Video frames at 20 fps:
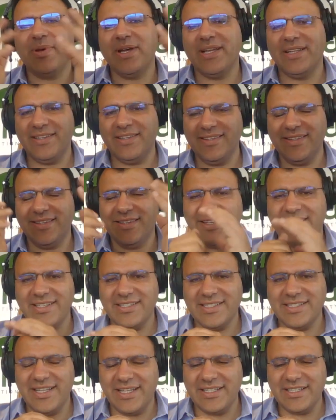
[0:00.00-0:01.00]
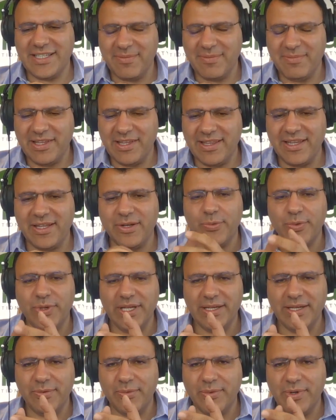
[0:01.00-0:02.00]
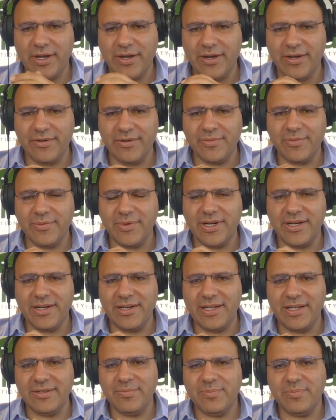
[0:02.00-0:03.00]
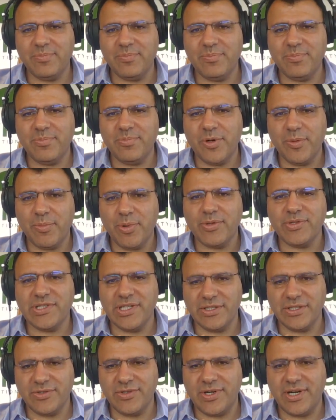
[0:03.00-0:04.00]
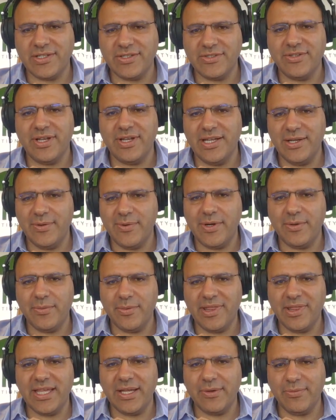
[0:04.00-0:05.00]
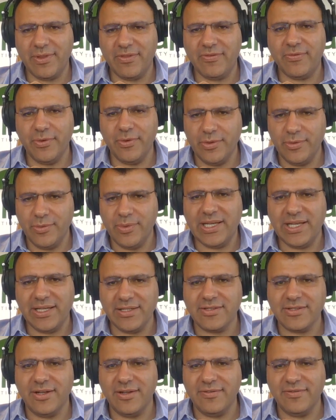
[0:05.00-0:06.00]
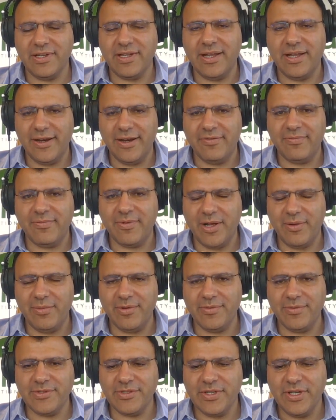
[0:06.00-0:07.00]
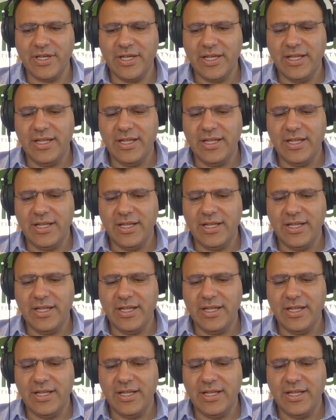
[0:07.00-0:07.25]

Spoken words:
But it's not something that we're not proposing drugs to anyone. We think with food we can solve a lot of problems.